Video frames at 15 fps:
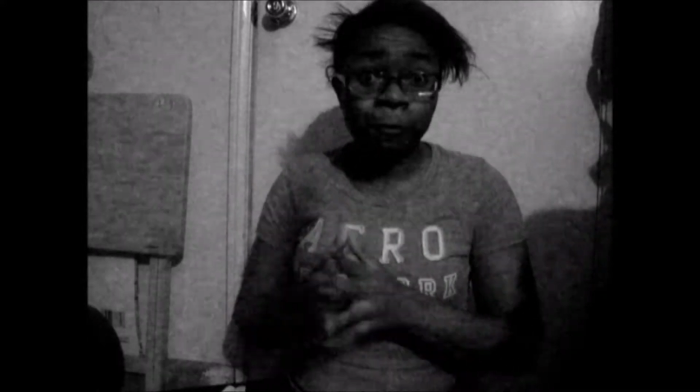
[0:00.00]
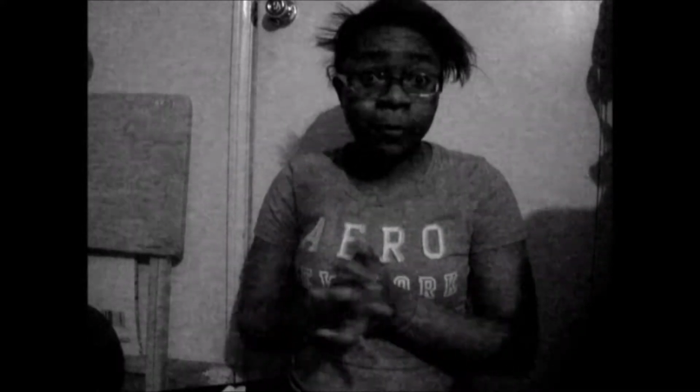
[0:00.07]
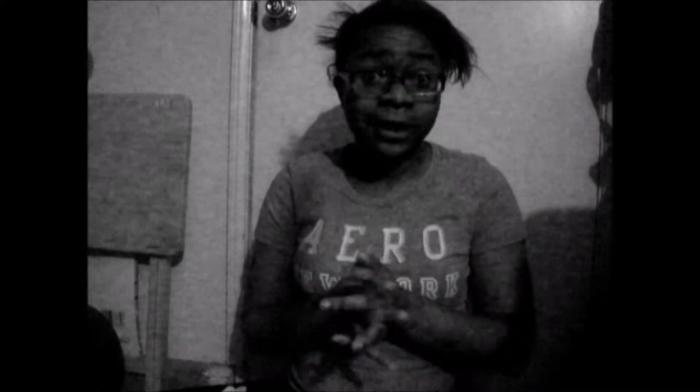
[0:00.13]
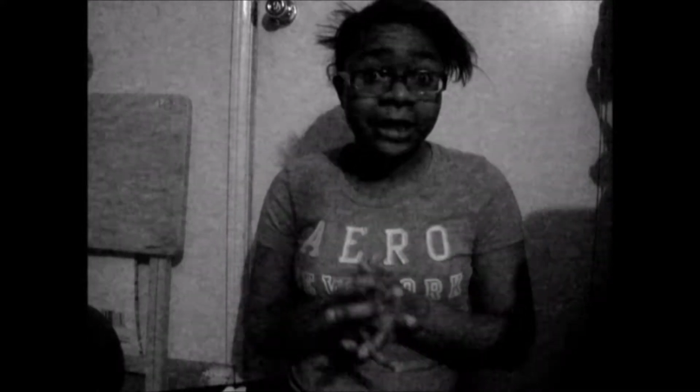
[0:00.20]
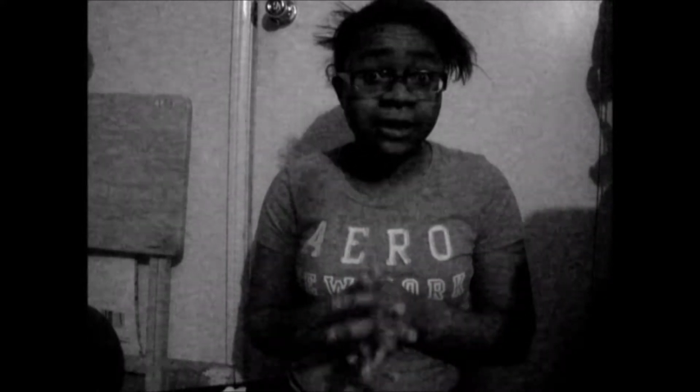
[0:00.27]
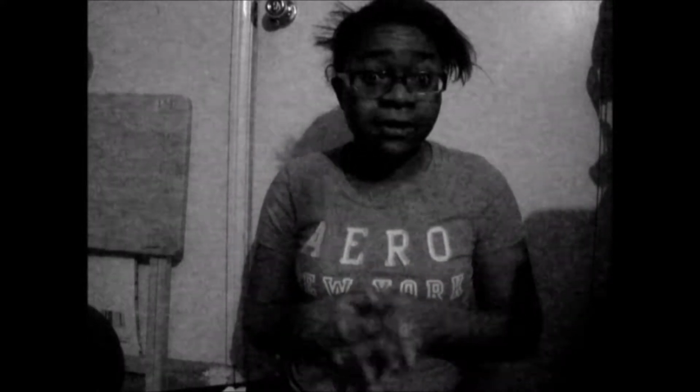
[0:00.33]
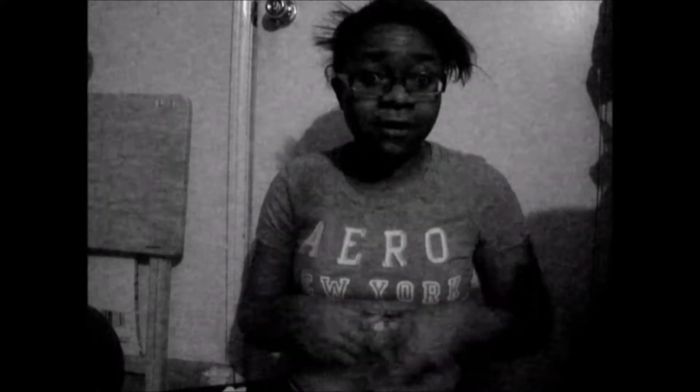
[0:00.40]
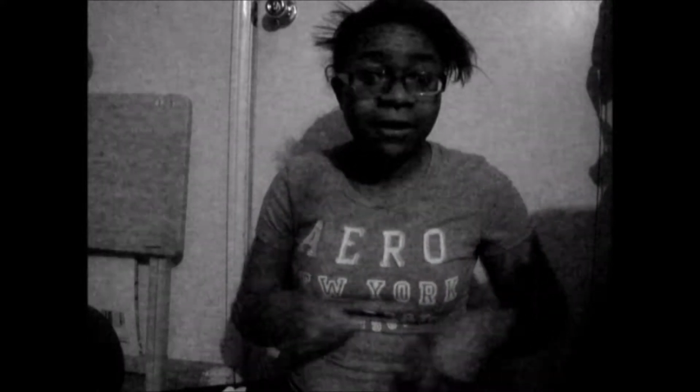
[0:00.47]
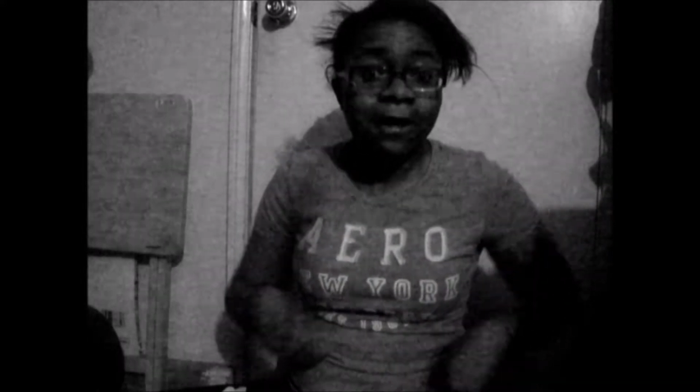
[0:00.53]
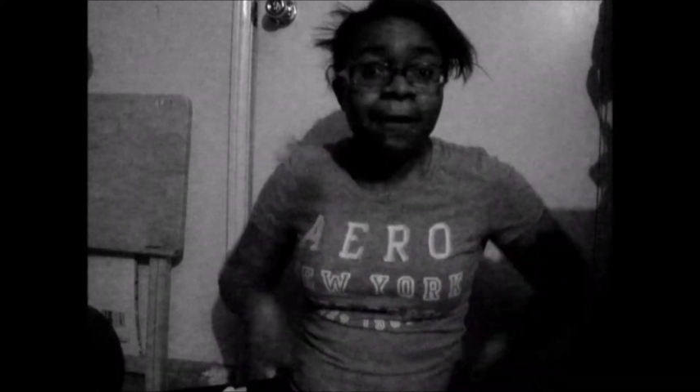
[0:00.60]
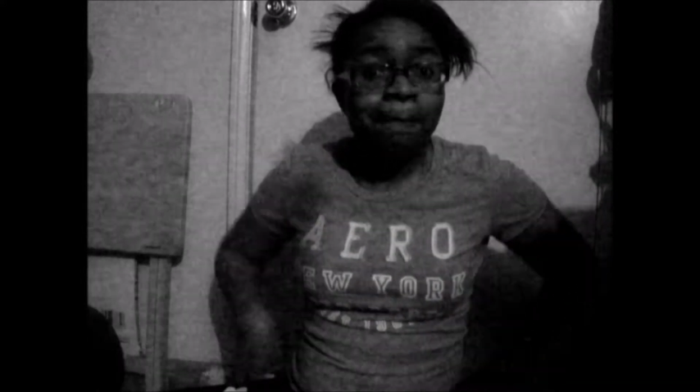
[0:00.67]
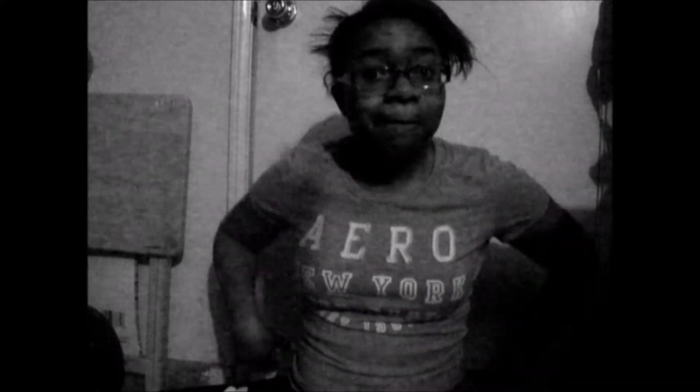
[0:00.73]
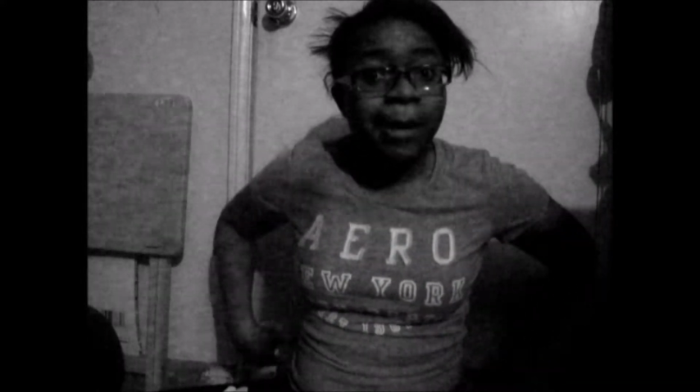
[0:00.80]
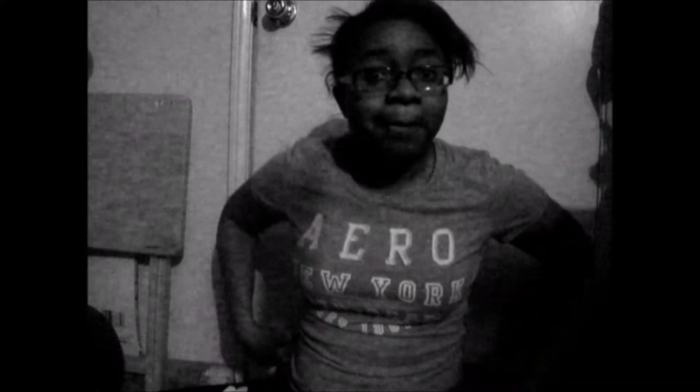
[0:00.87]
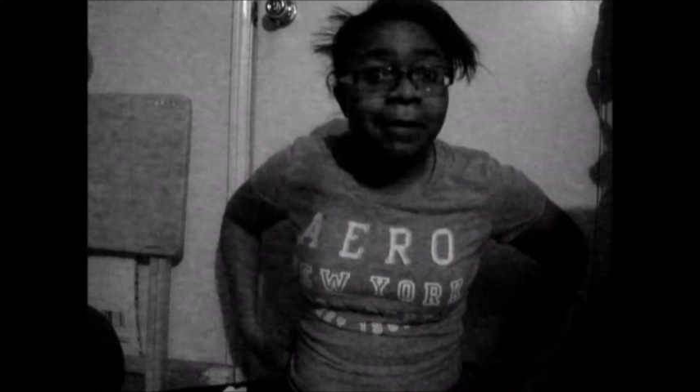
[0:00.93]
well
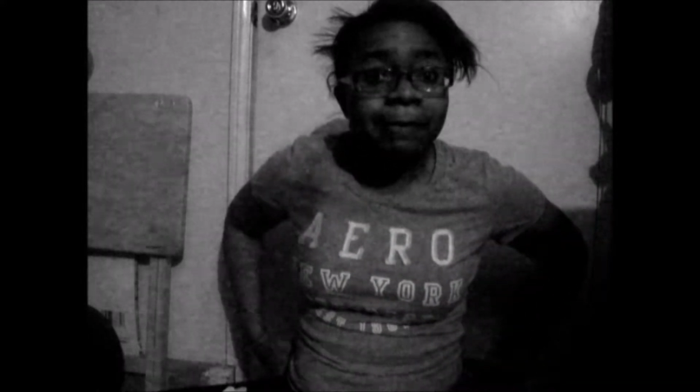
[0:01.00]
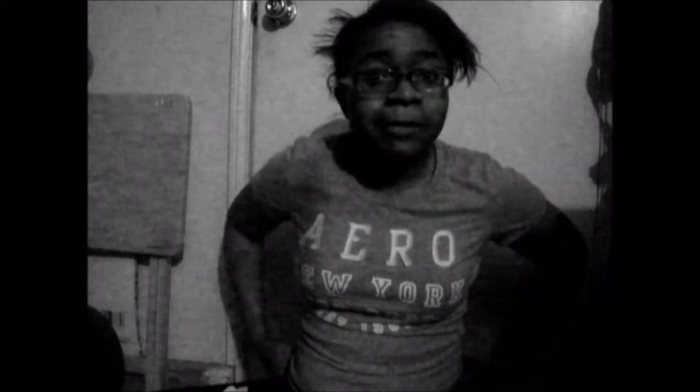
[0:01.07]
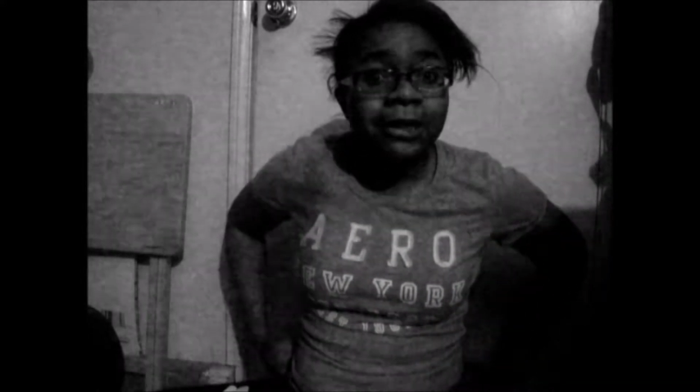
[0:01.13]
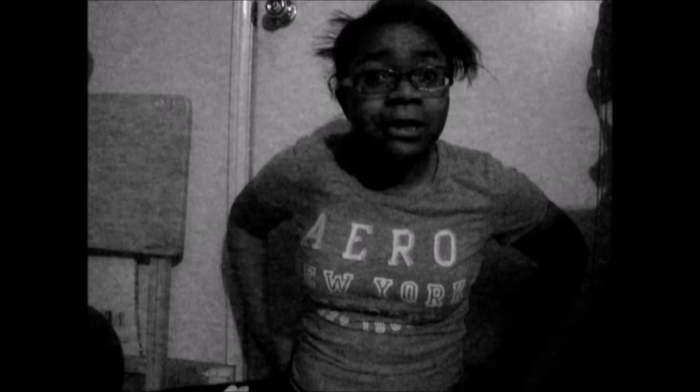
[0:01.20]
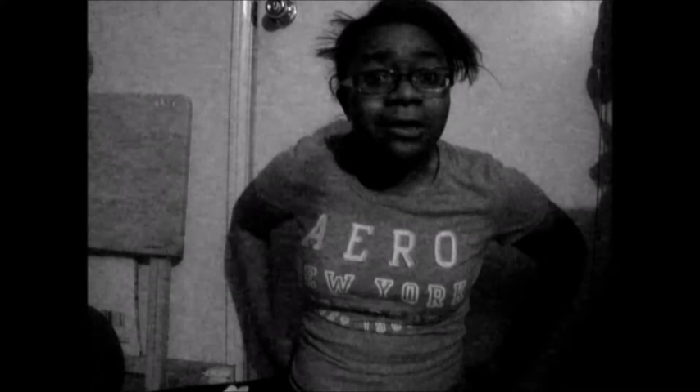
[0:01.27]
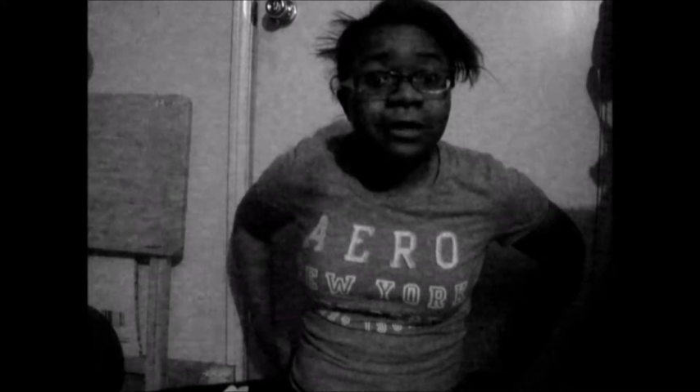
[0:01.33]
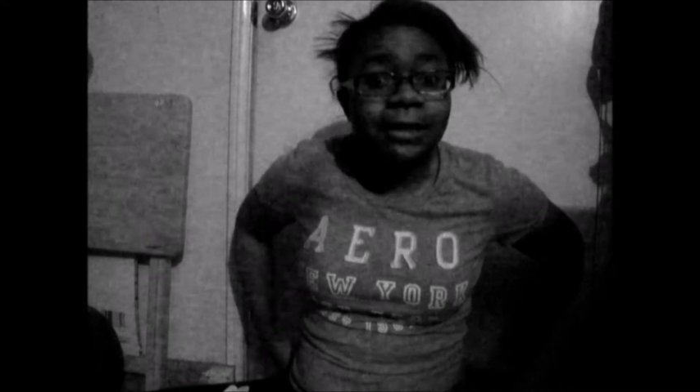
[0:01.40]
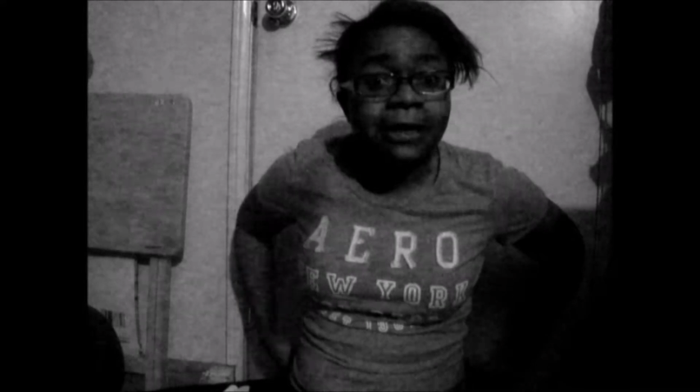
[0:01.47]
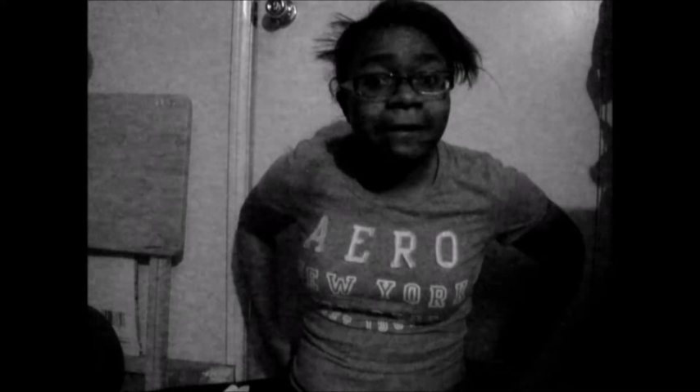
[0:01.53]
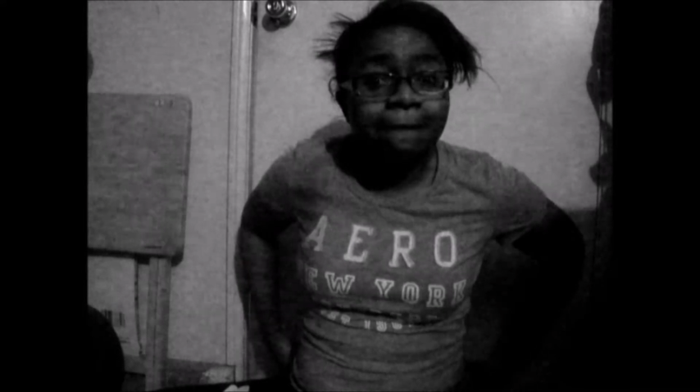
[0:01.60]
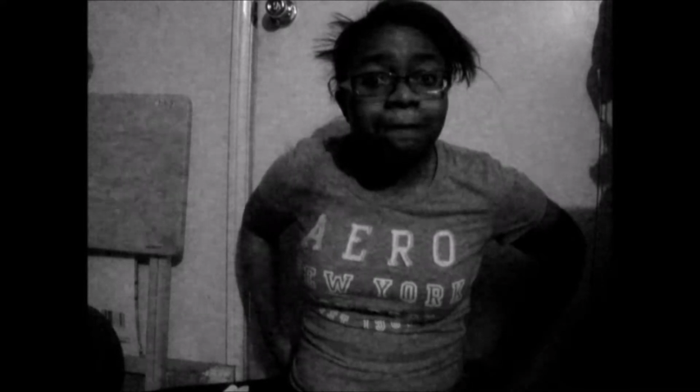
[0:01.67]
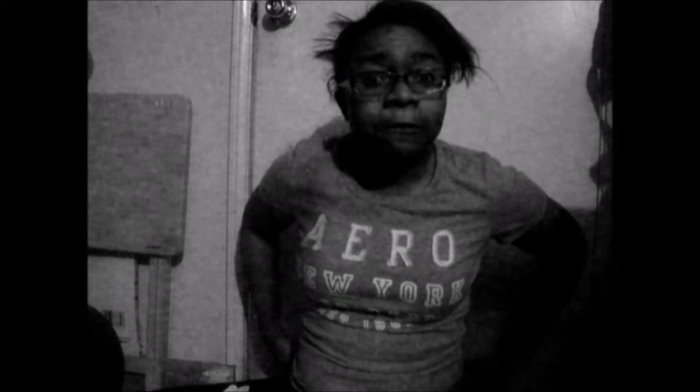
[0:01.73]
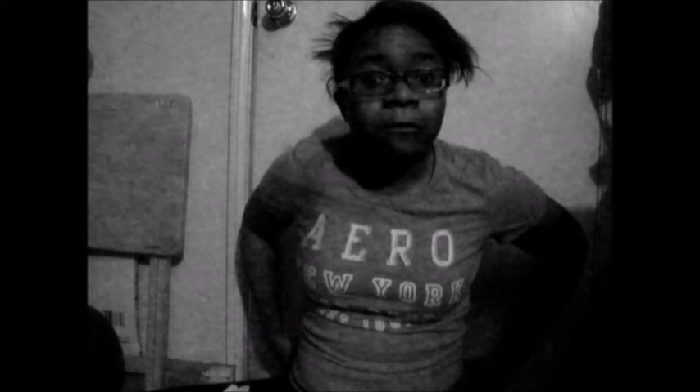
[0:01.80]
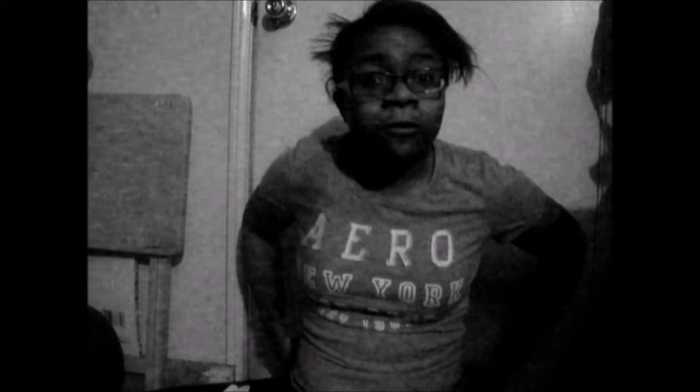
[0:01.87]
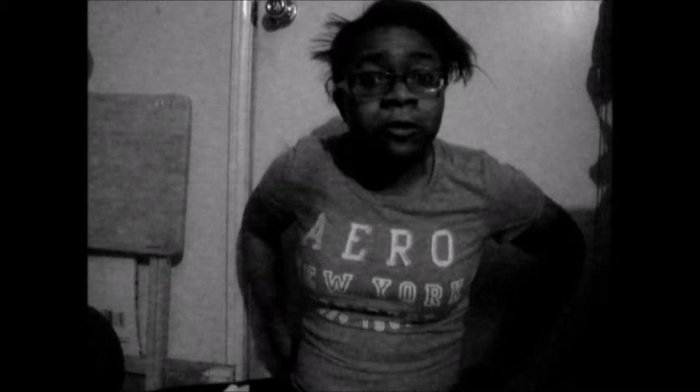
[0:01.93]
my memory card
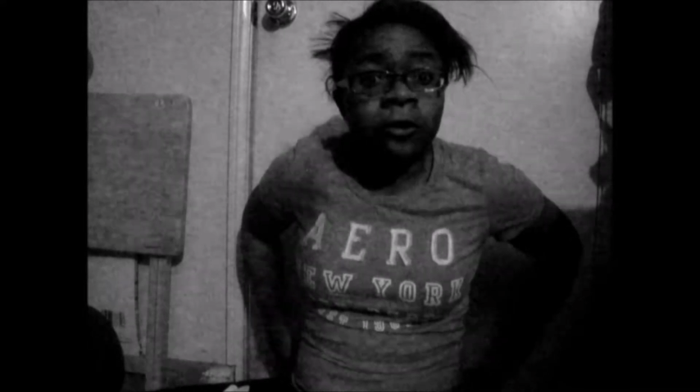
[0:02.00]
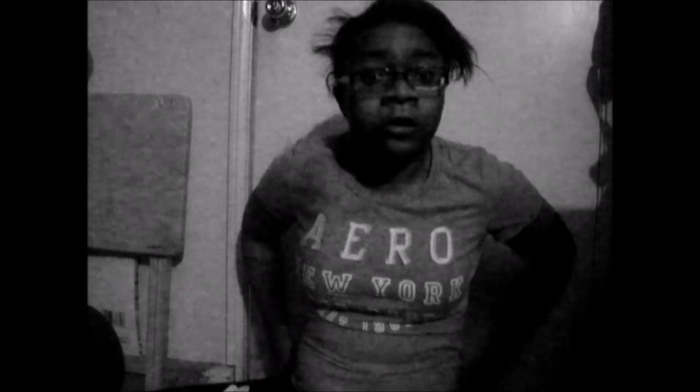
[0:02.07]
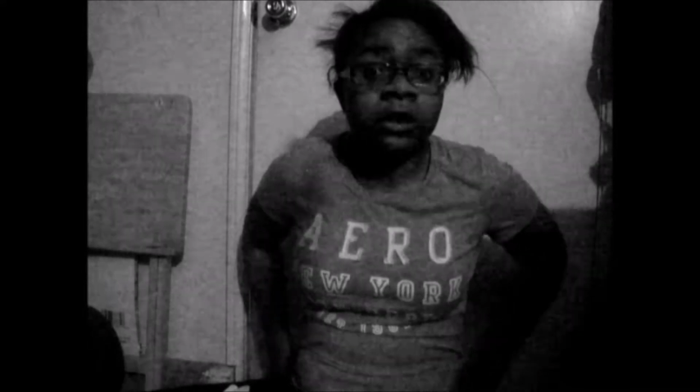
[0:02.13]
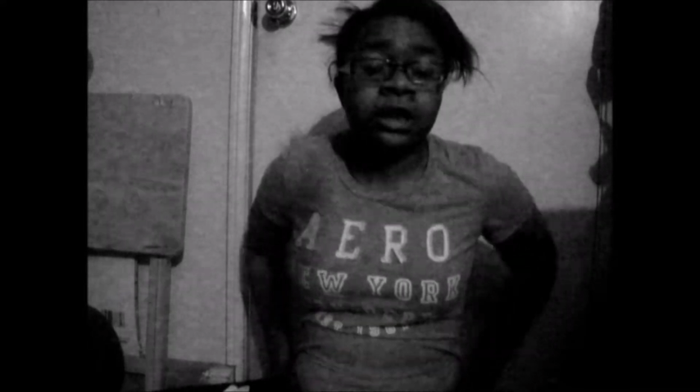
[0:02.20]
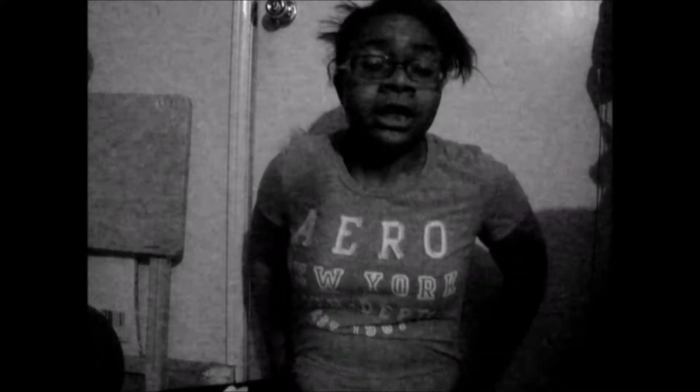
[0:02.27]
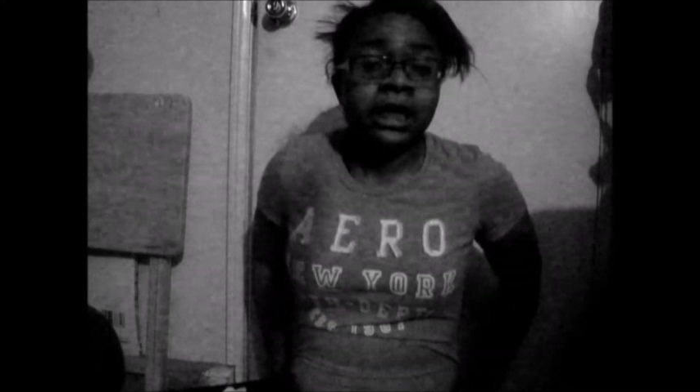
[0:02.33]
got full